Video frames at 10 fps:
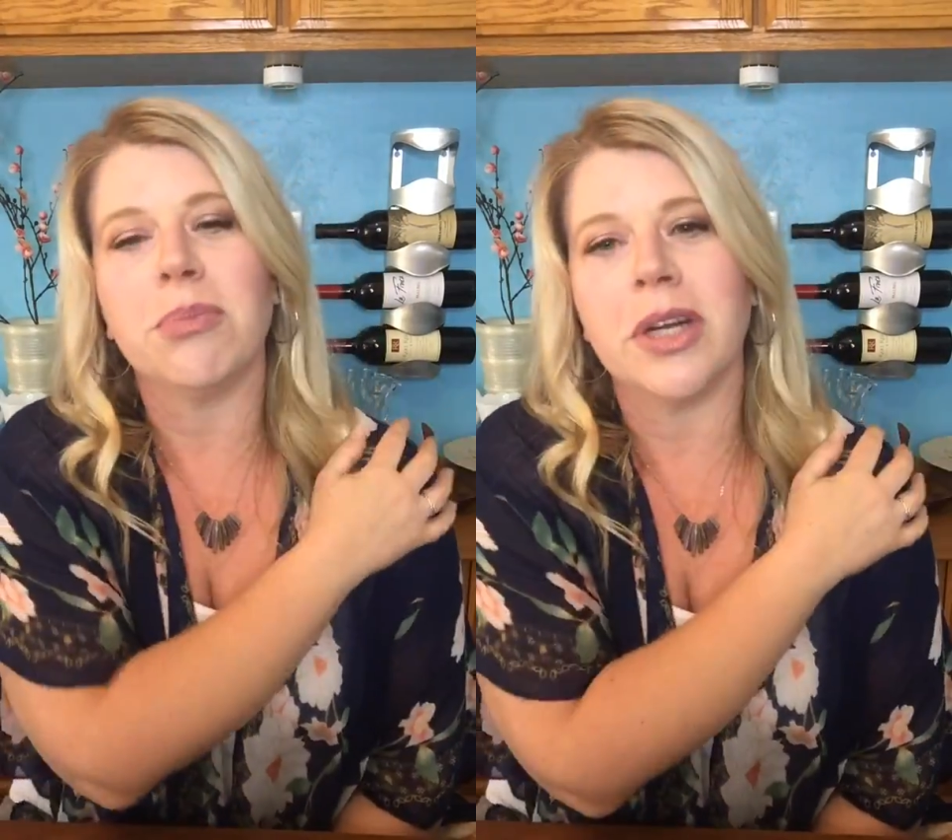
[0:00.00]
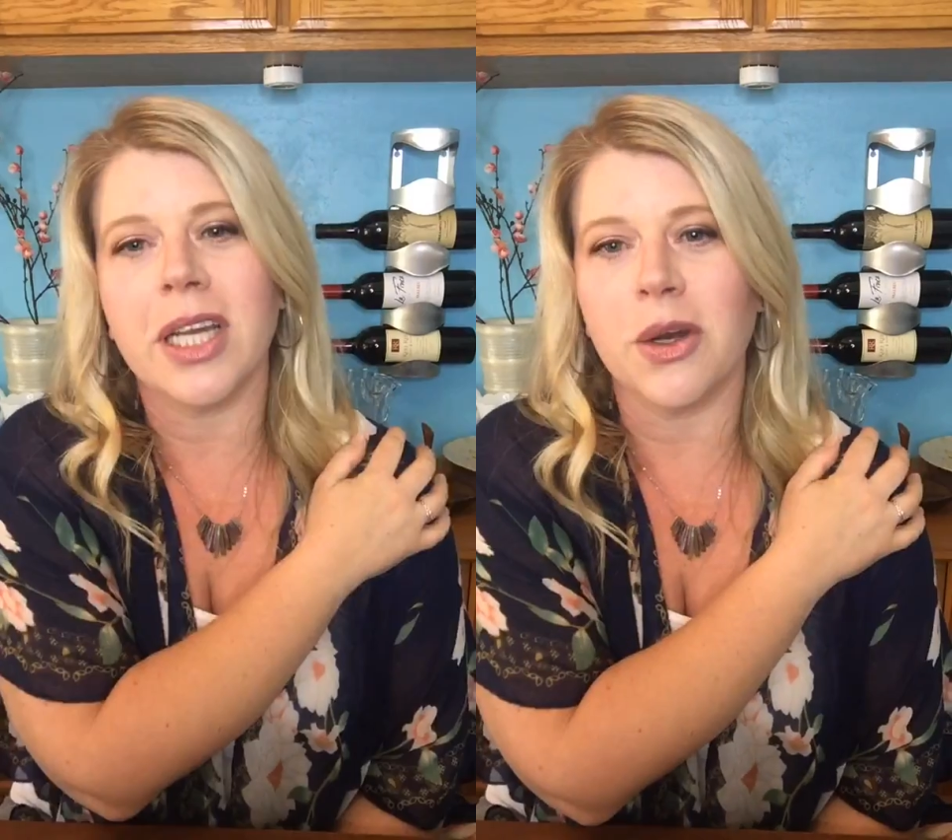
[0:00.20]

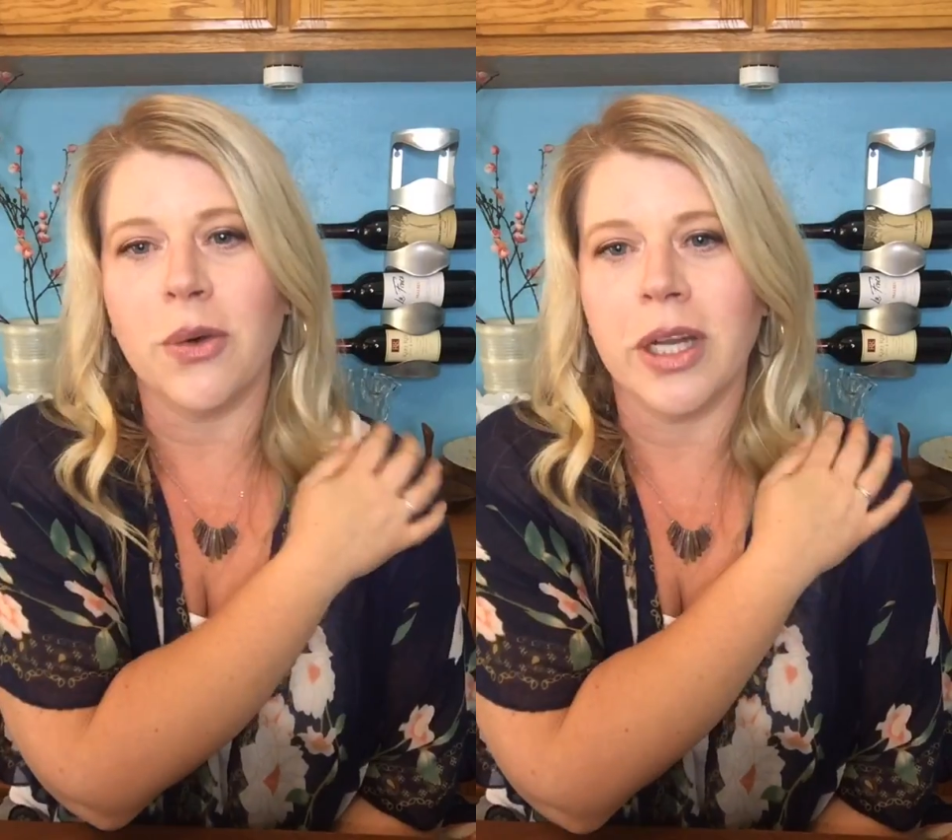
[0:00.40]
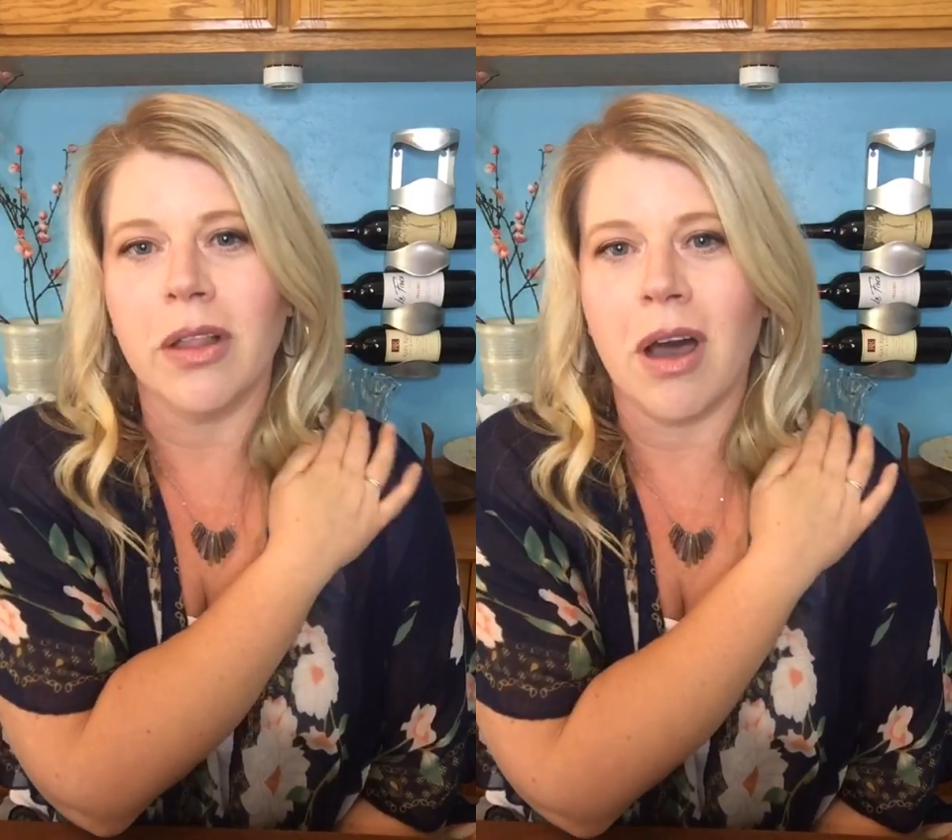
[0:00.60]
putting an
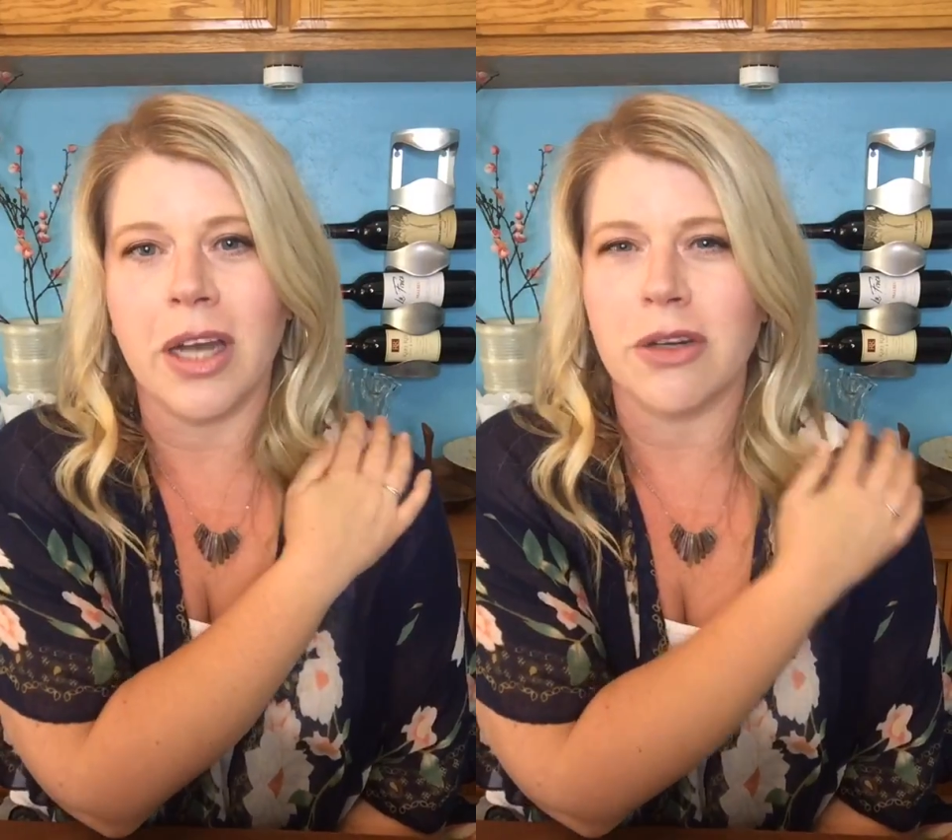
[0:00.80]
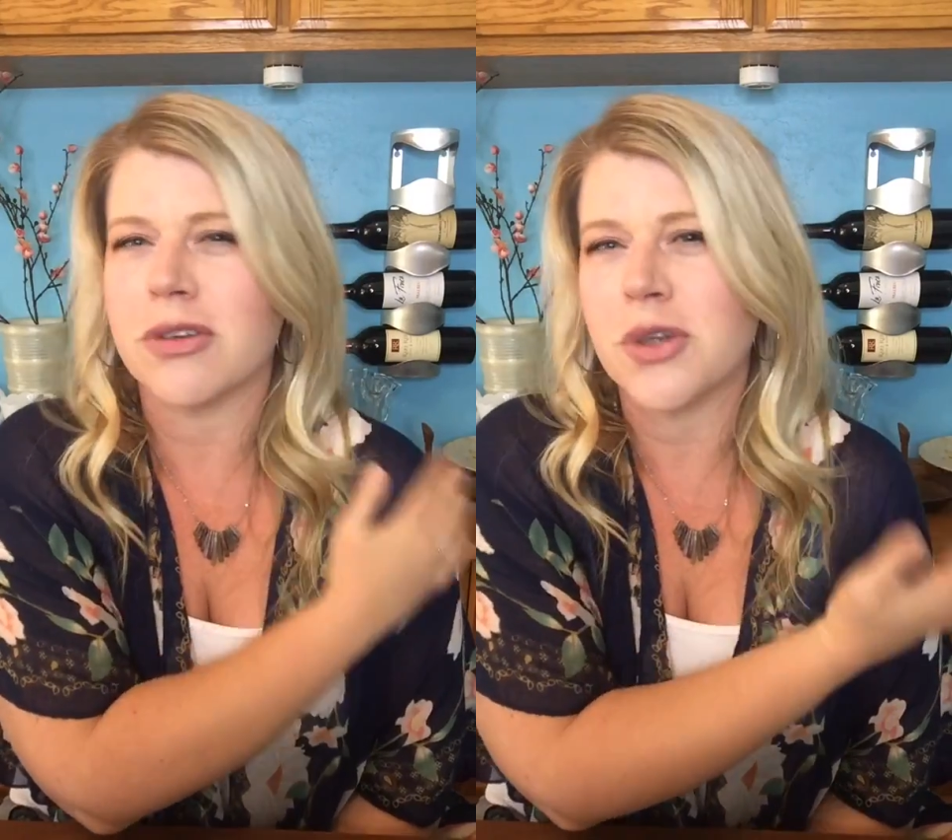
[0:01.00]
oil
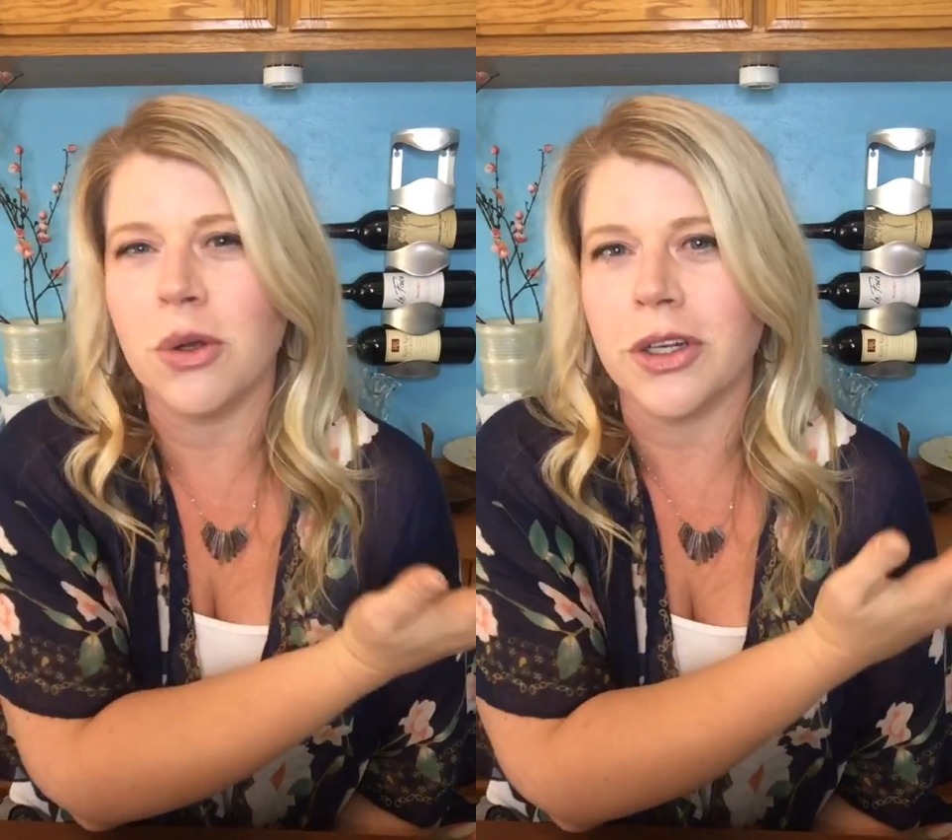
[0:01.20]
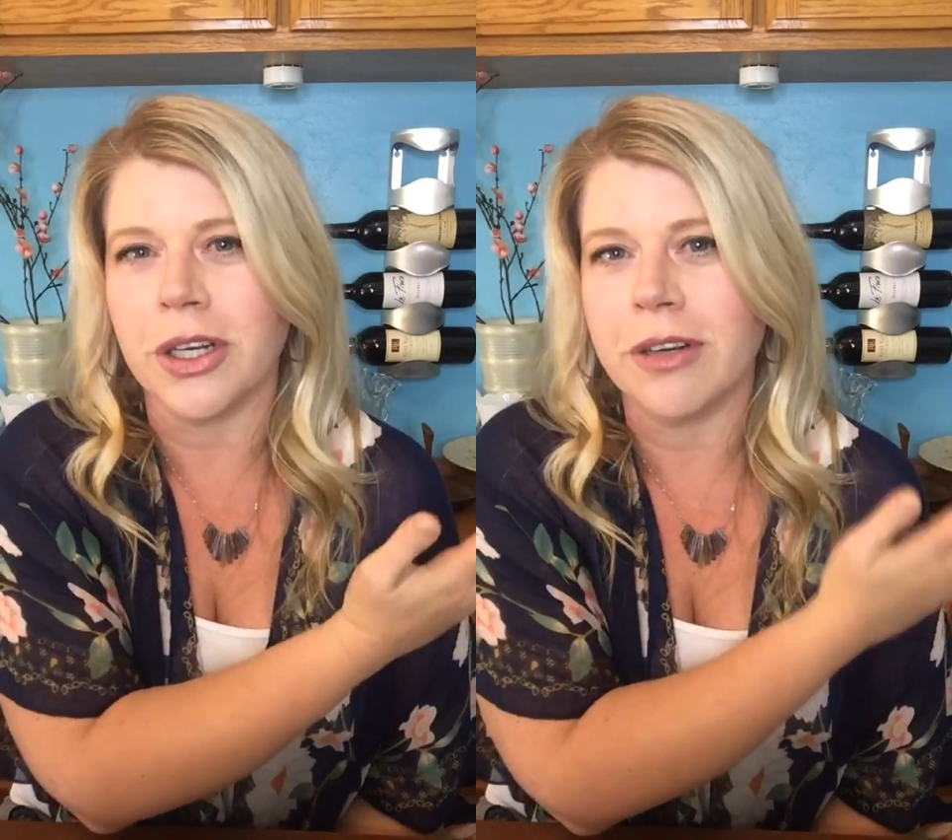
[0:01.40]
on your
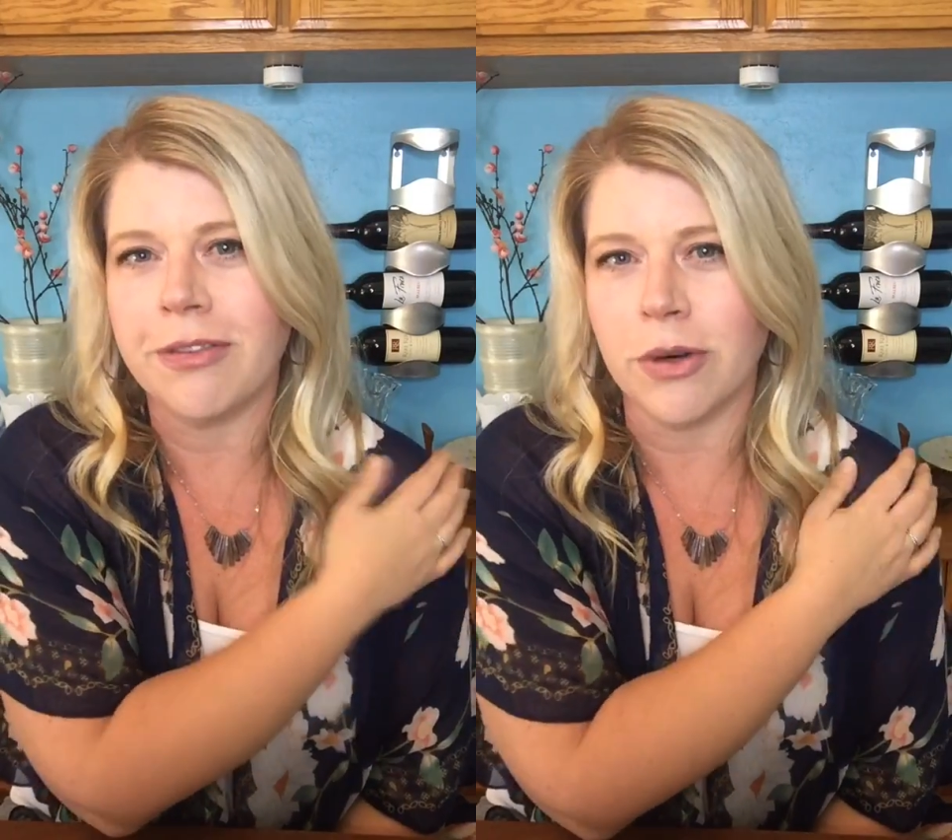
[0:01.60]
shoulder